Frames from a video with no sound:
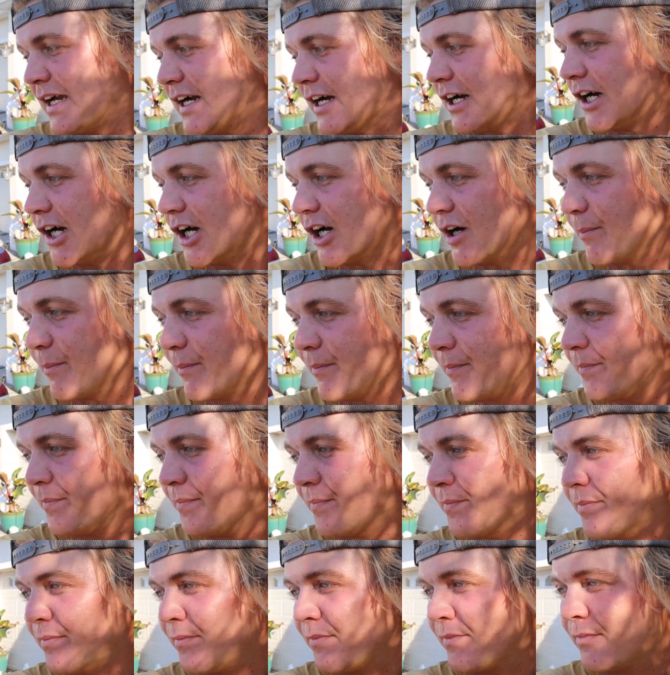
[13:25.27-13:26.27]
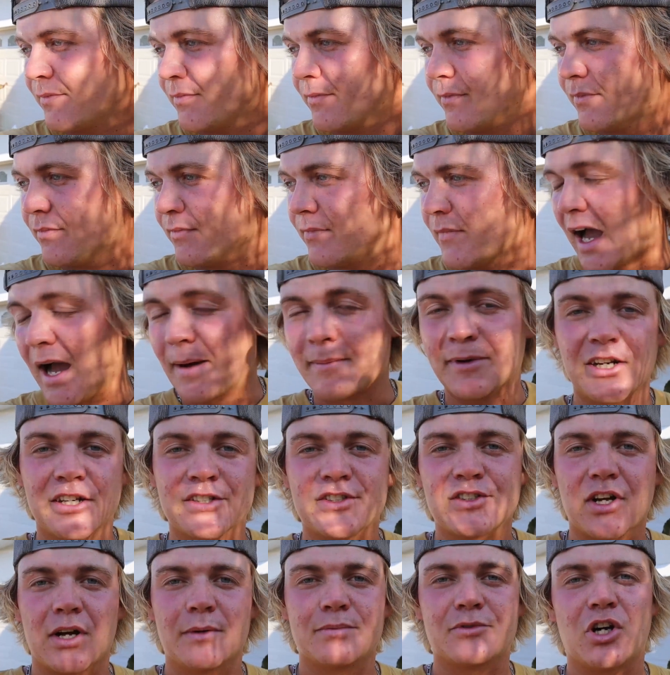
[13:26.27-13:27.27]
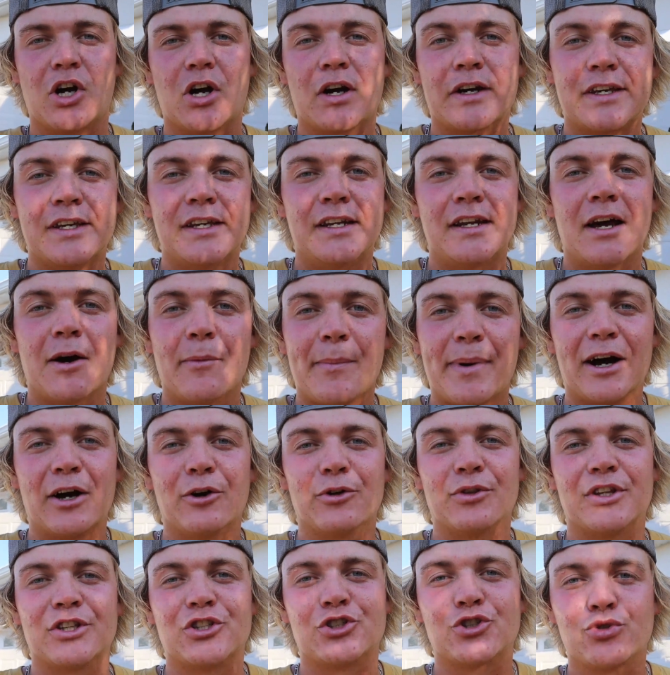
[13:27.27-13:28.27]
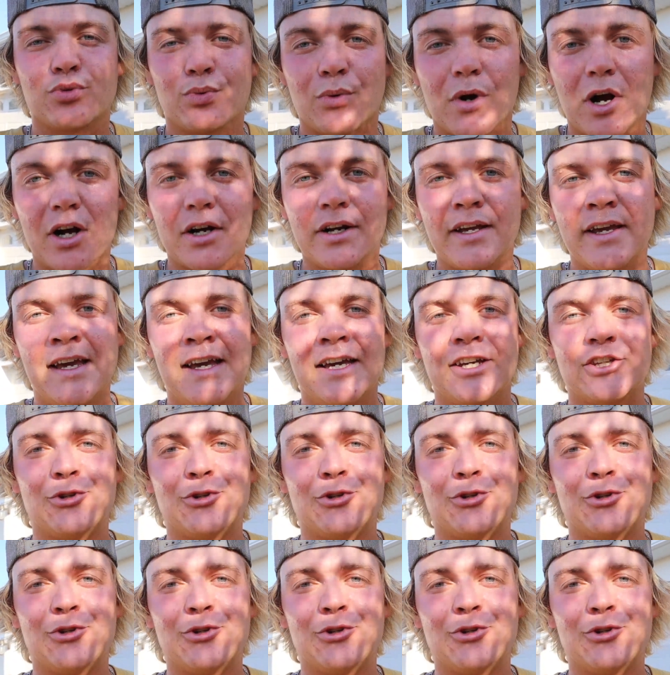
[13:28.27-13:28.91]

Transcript: I'm gonna stop talking about the truck.